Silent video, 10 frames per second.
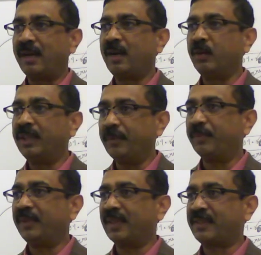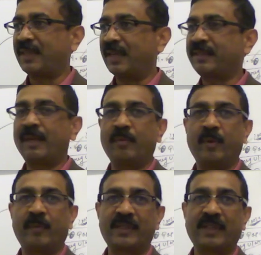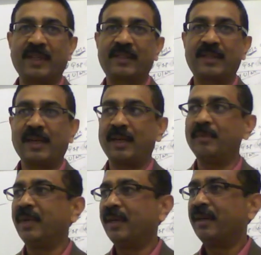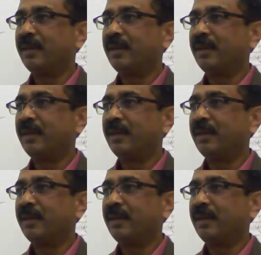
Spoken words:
how deep the cells, abnormal cells, have